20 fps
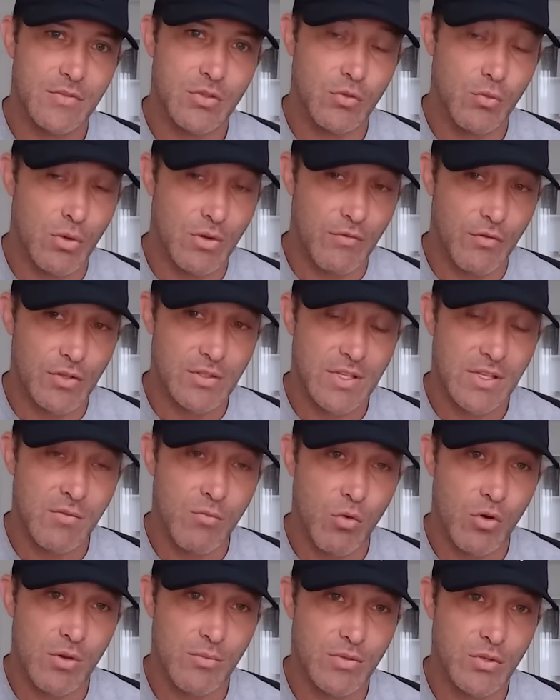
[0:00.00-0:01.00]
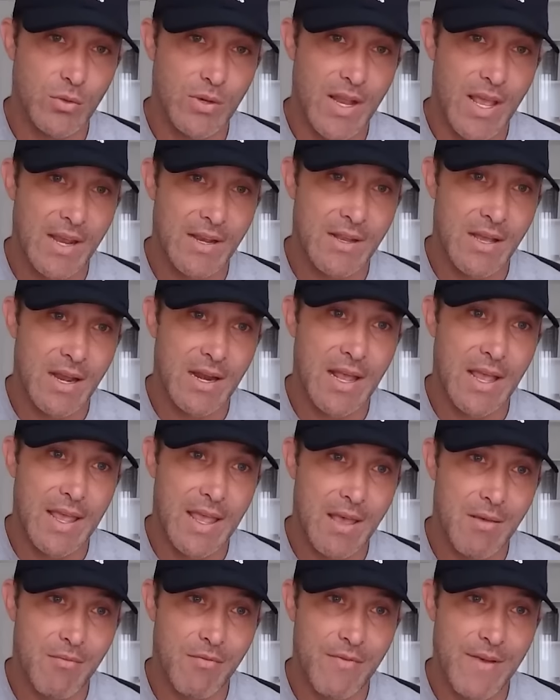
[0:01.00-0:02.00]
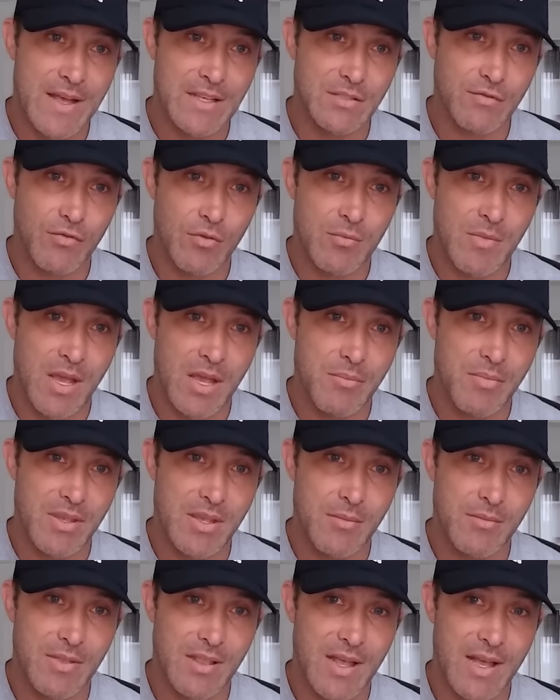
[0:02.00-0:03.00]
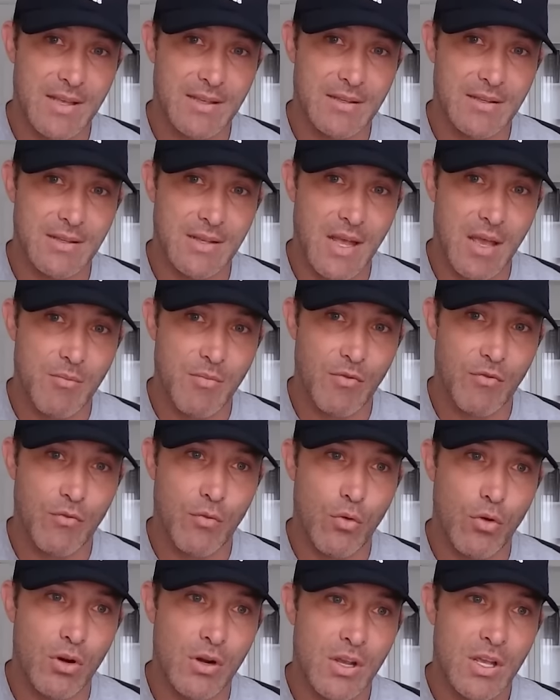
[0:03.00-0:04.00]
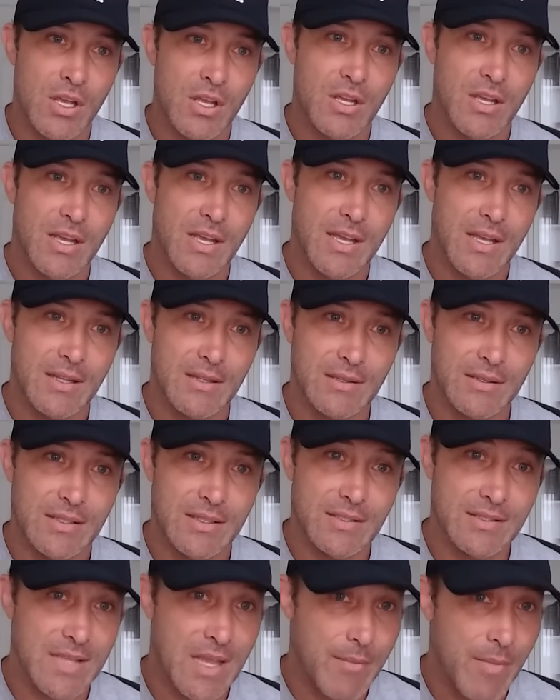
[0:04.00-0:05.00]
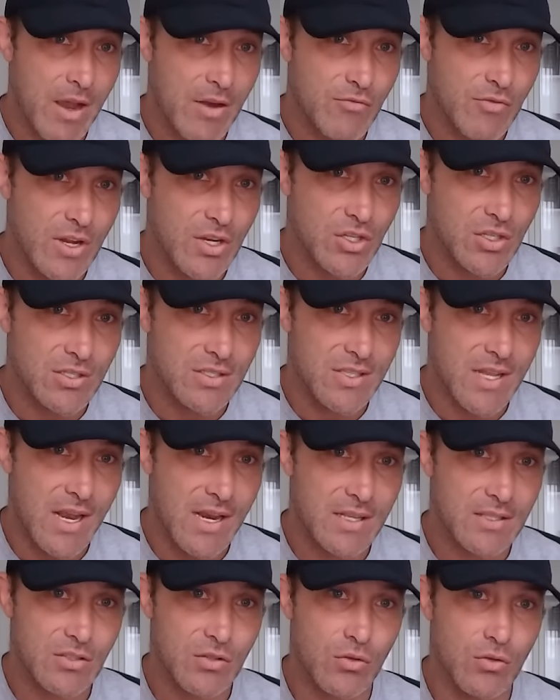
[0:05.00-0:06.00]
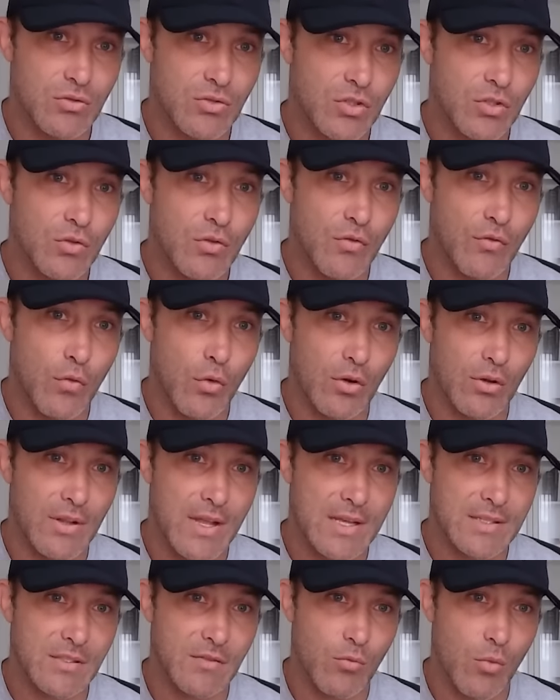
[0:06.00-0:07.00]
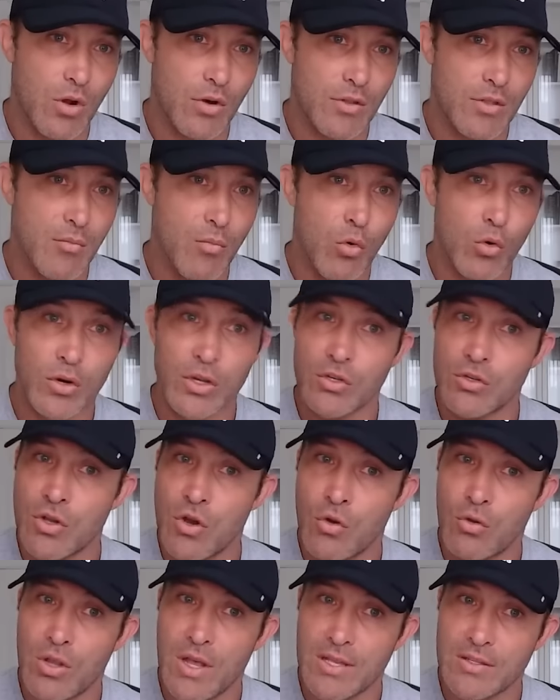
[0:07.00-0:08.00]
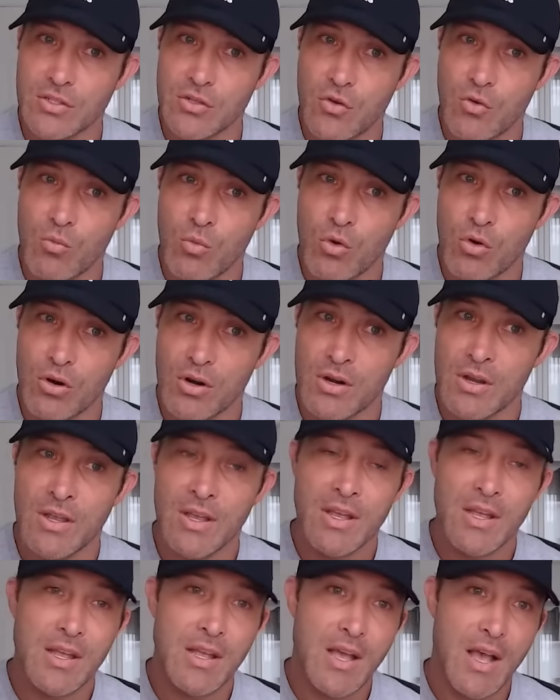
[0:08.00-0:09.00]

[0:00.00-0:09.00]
So you want first thing in the morning between 8 and 9 a.m., fasted from 9 p.m. the night before, at least same hydration status. So 2 to 4 glasses of water in the morning, no less, no more.